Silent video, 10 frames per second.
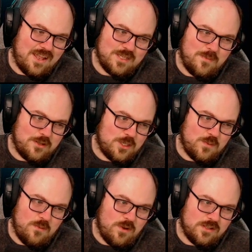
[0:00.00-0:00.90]
as much
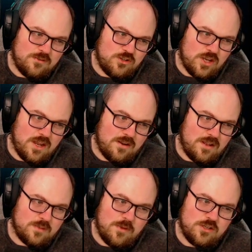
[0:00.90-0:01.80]
as we want to, chat,
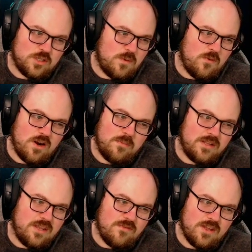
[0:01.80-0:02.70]
as much as we want to
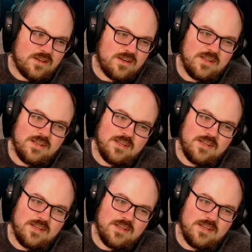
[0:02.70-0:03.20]
believe it,